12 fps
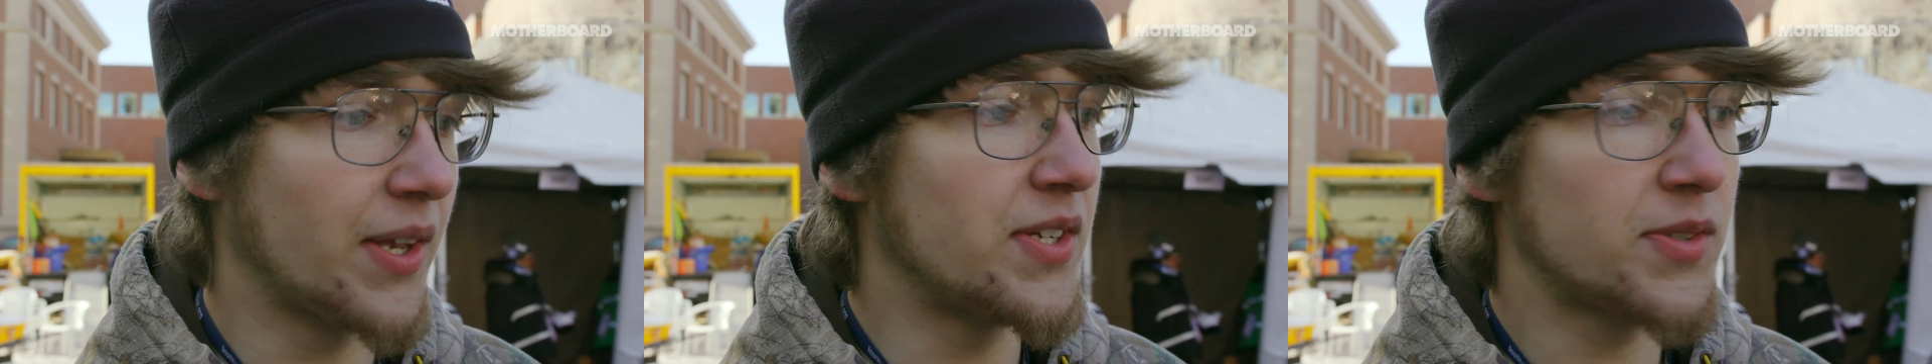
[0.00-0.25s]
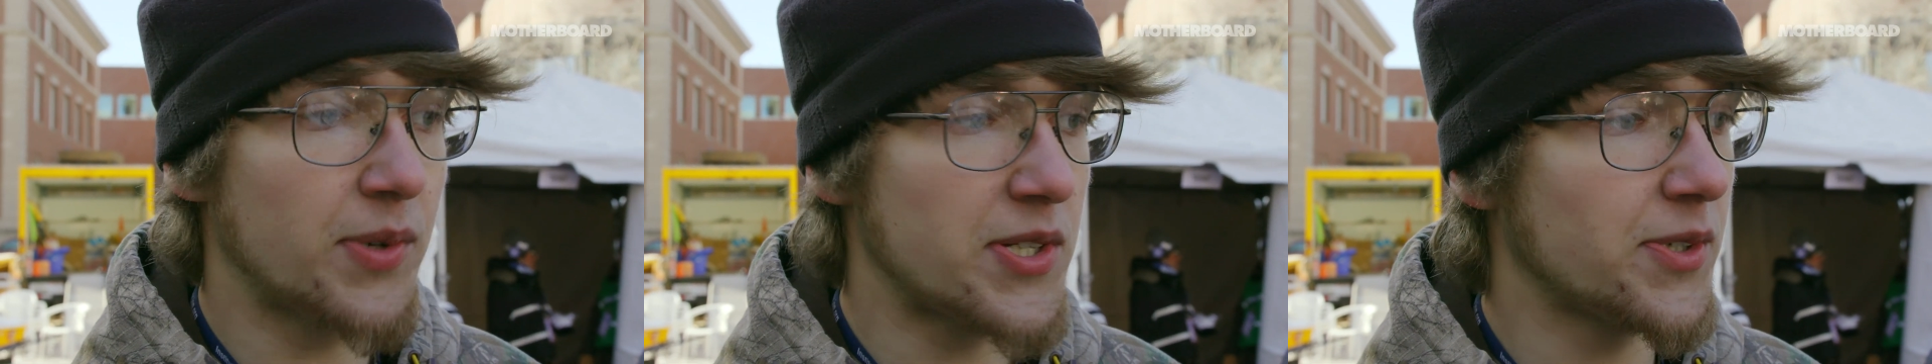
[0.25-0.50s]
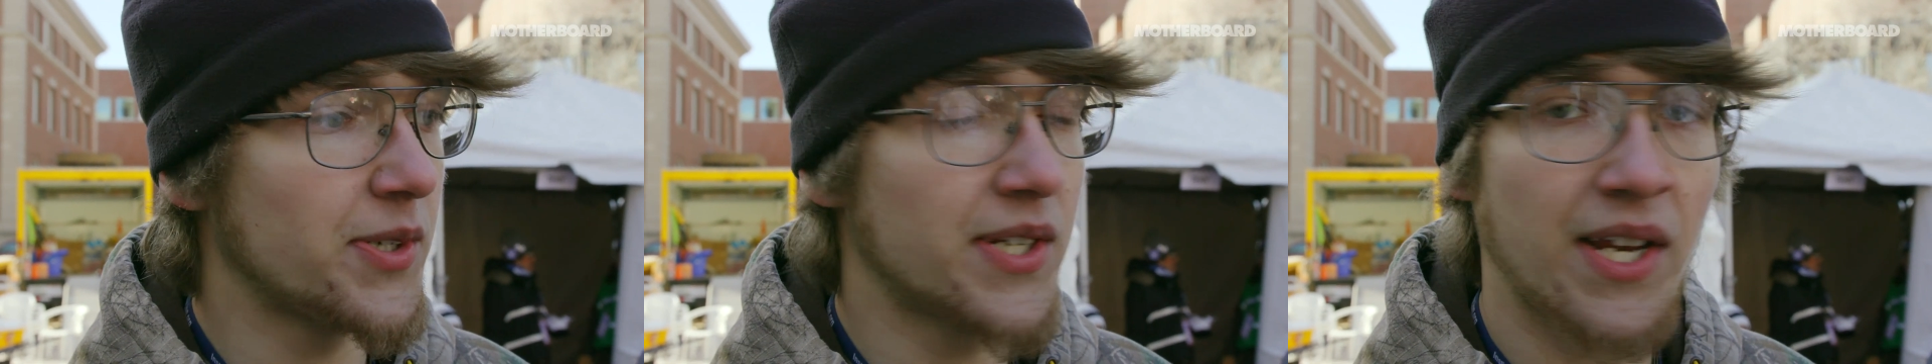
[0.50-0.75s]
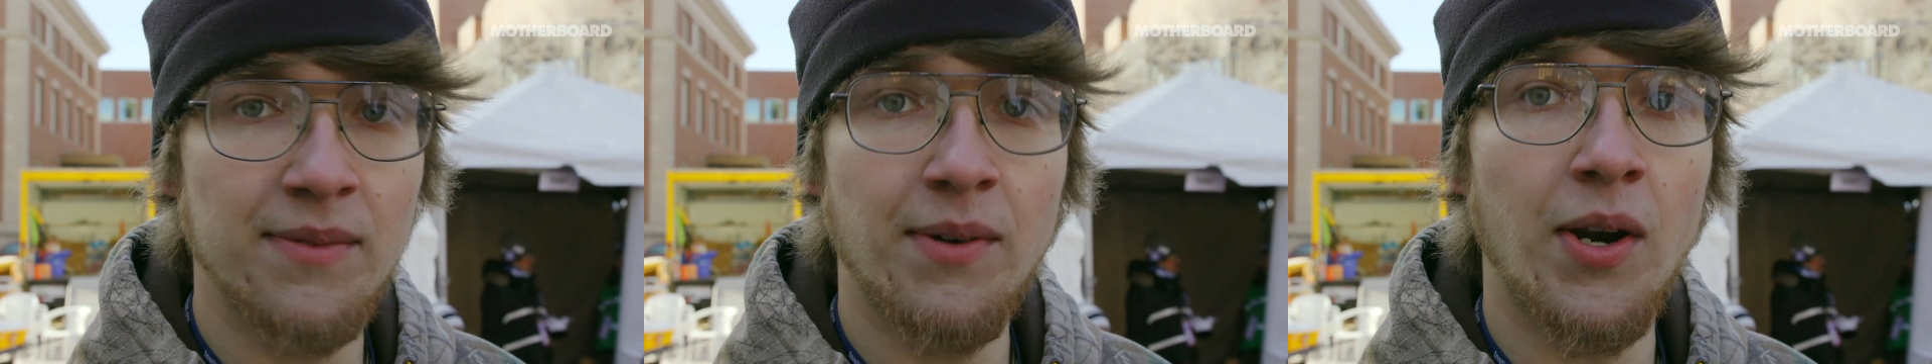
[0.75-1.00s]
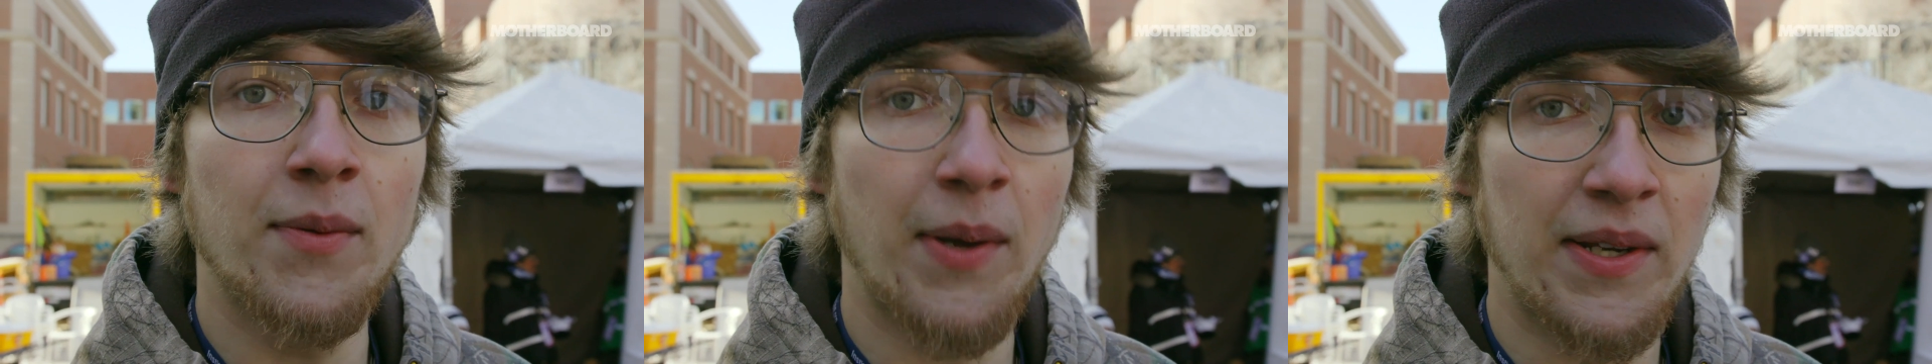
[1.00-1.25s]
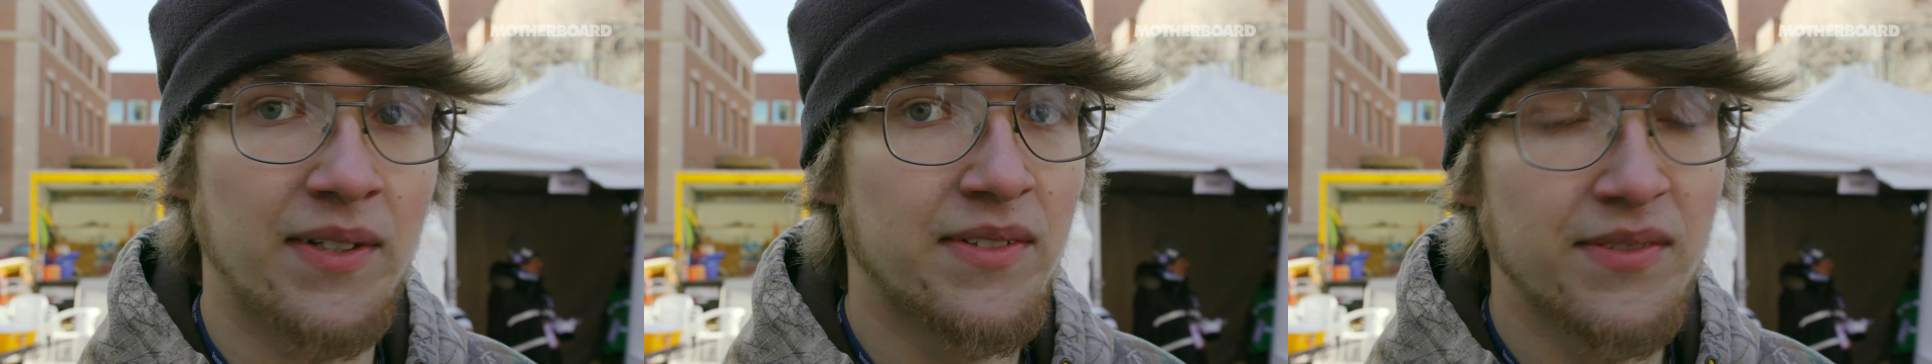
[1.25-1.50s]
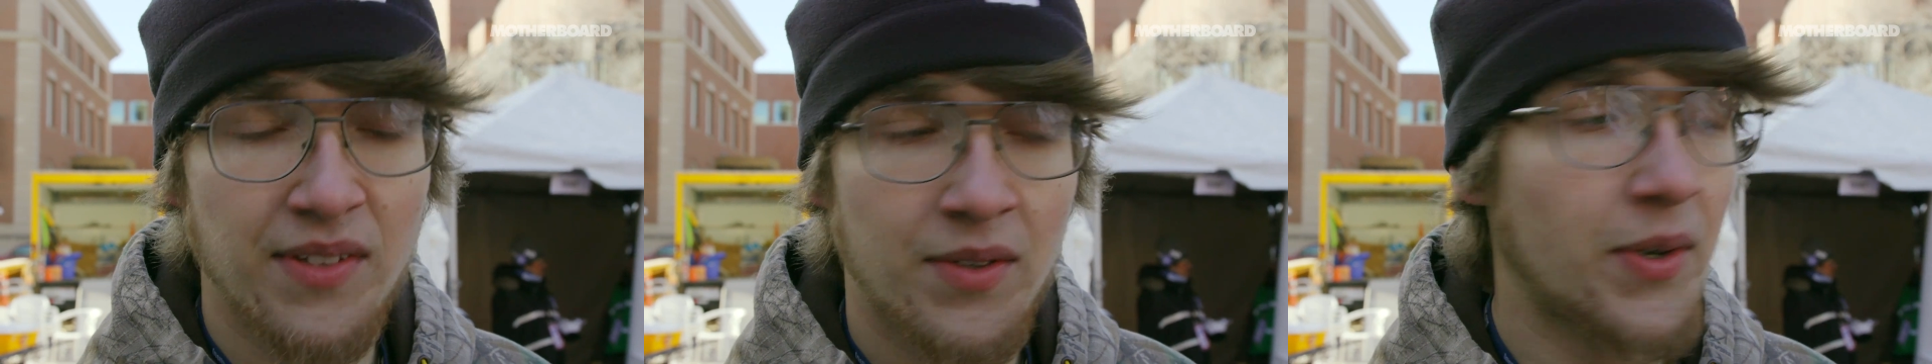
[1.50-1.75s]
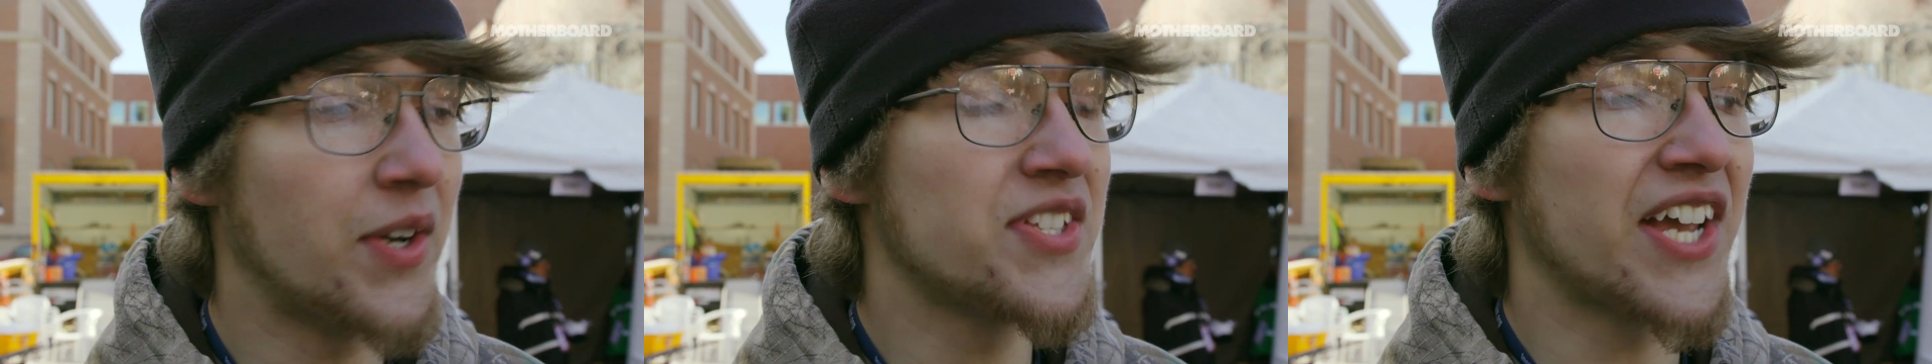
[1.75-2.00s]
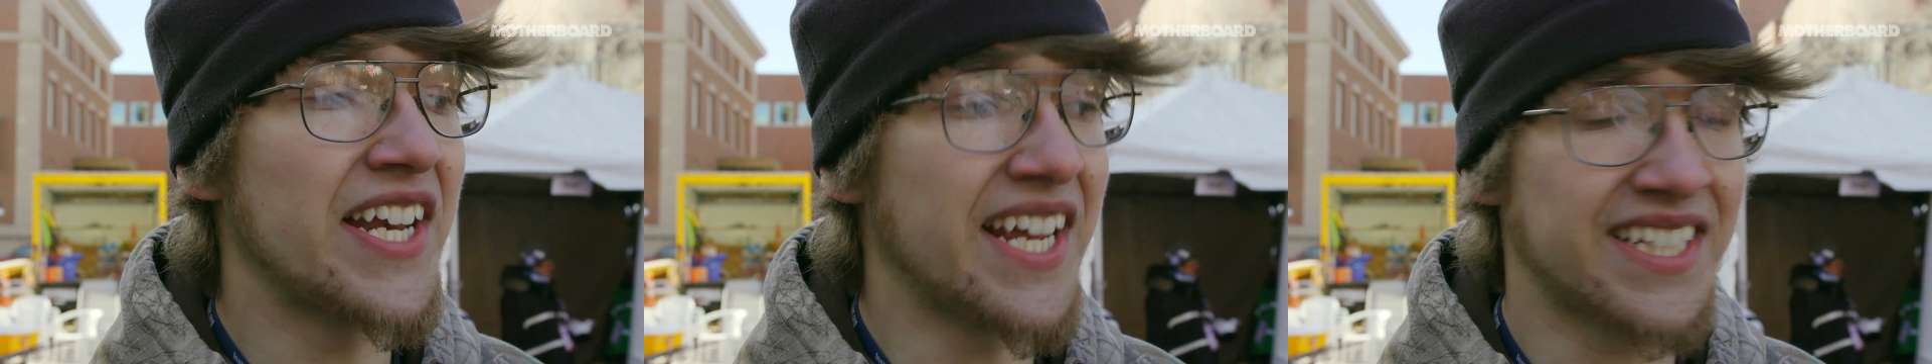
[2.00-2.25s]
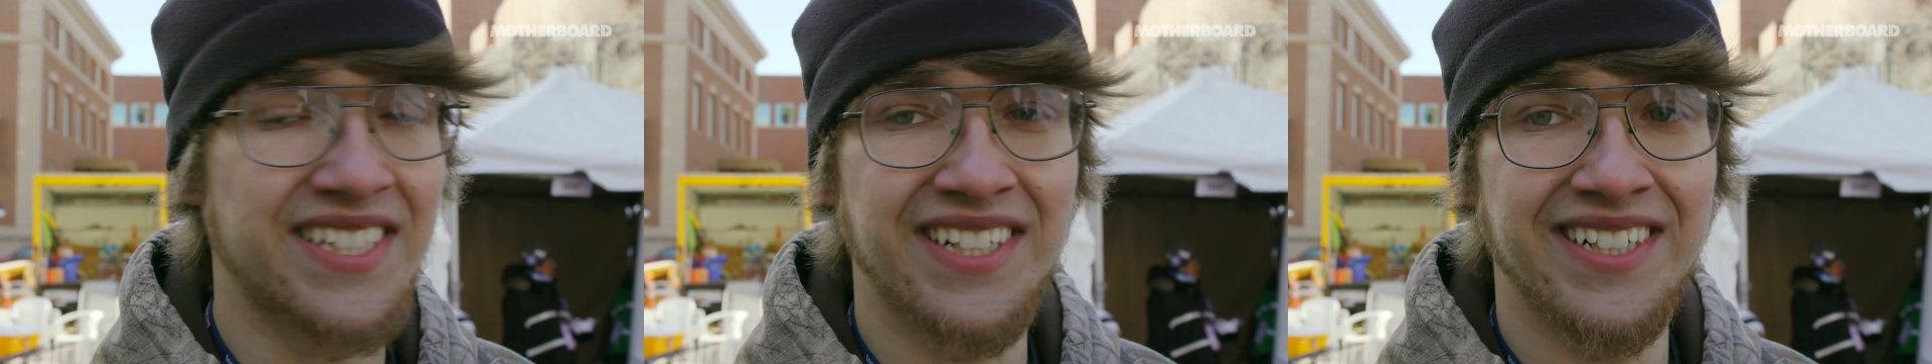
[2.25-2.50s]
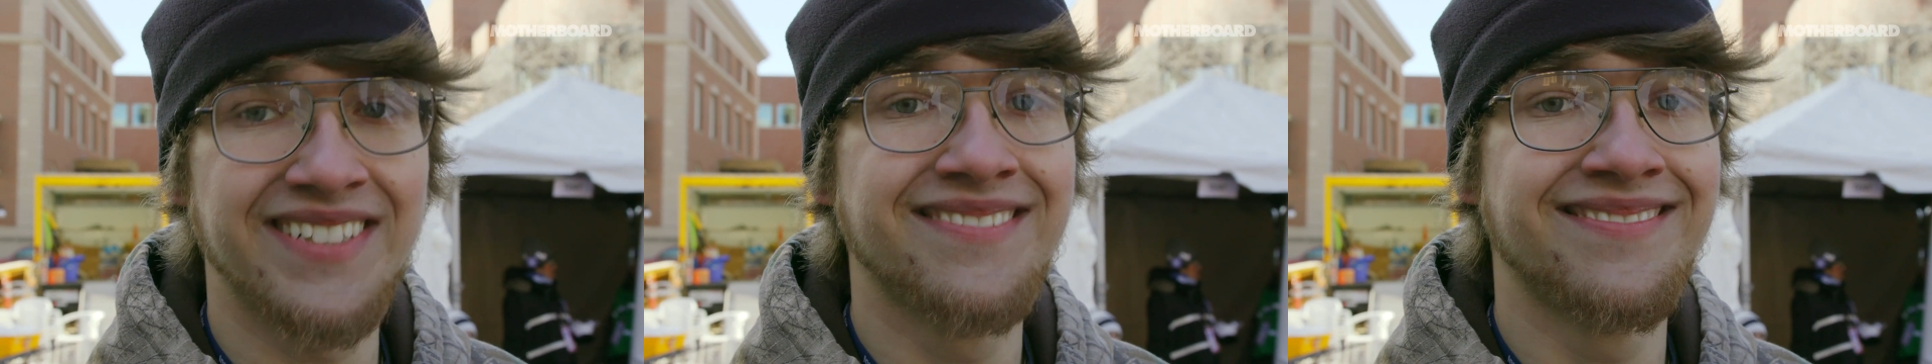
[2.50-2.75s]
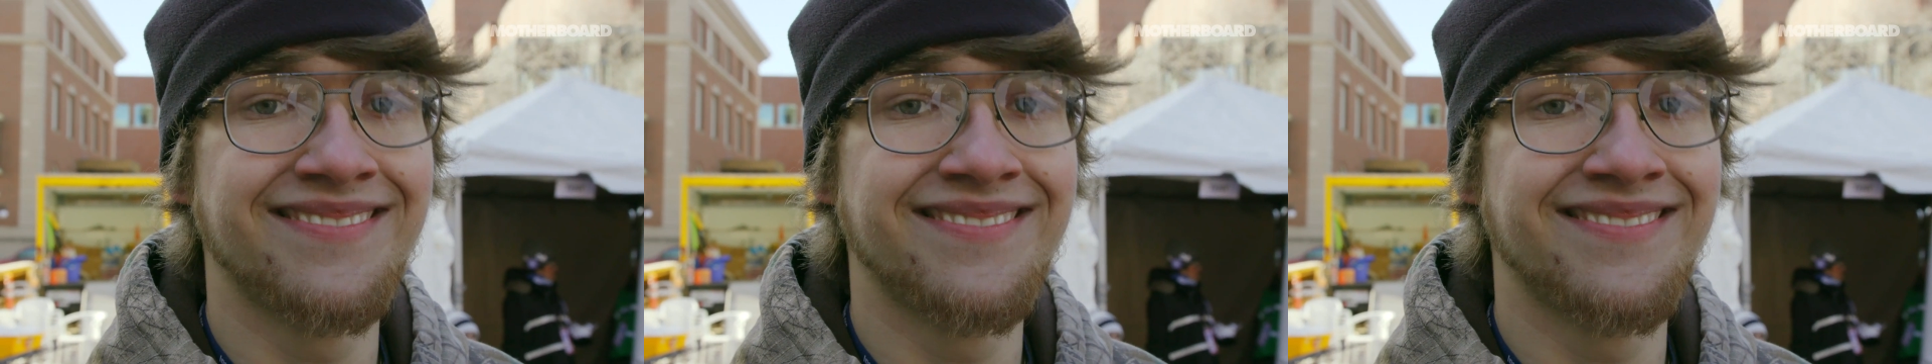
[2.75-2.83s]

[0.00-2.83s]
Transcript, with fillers: I just wish I would have done more, but we always got next year.